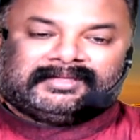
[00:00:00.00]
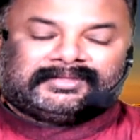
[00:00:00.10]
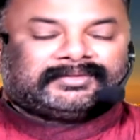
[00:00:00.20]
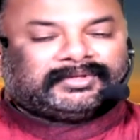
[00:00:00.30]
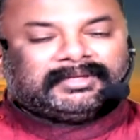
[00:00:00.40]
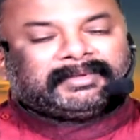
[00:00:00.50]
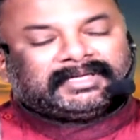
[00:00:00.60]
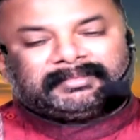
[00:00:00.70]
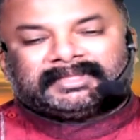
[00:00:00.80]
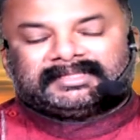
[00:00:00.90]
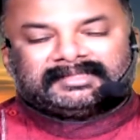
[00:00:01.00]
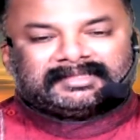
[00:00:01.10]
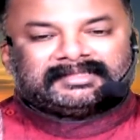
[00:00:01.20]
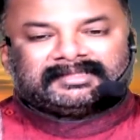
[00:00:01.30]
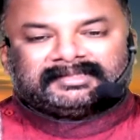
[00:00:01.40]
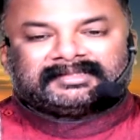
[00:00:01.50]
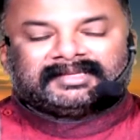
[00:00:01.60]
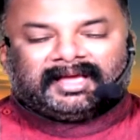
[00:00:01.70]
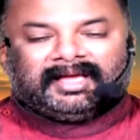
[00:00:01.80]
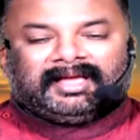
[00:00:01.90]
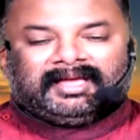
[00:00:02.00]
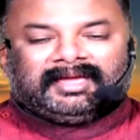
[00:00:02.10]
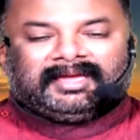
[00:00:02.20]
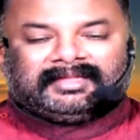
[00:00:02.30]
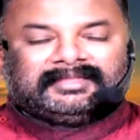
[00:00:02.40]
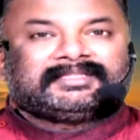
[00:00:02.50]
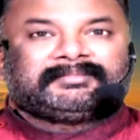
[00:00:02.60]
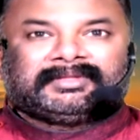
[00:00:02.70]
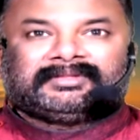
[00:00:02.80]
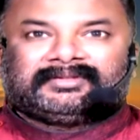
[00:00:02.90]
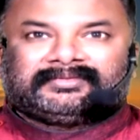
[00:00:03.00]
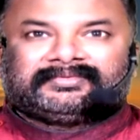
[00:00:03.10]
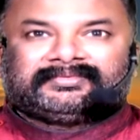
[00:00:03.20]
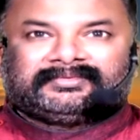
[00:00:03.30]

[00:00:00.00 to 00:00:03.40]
So today, my dear brothers and sisters, in this month of